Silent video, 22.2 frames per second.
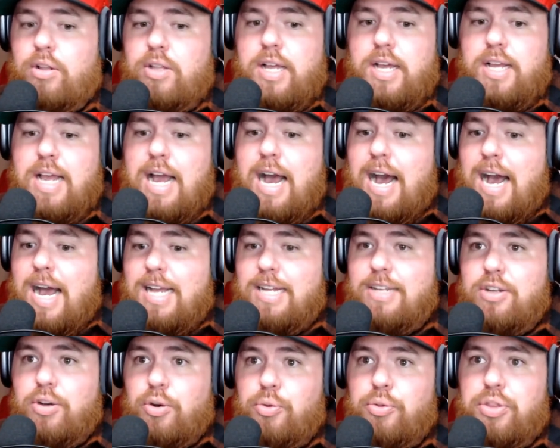Like, I
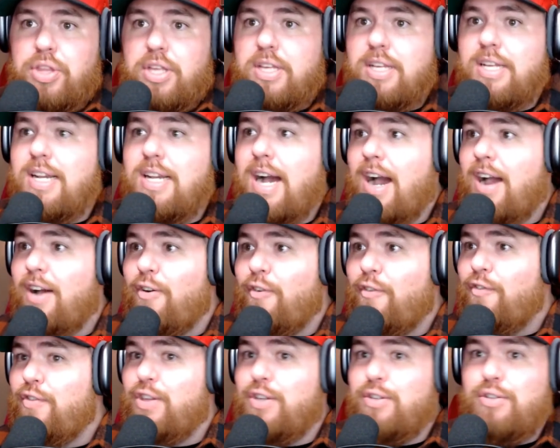don't think Kyle
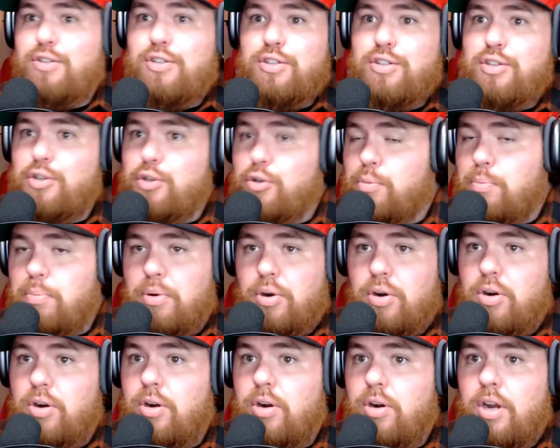feels
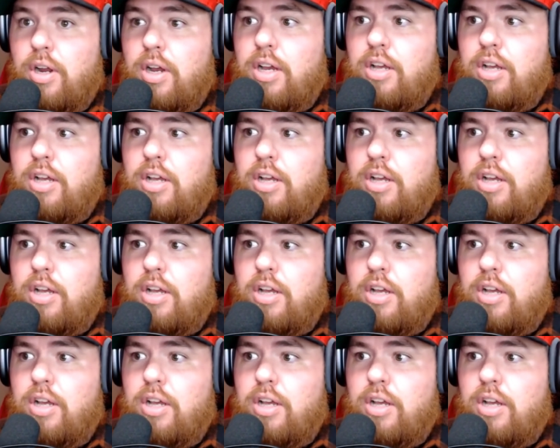super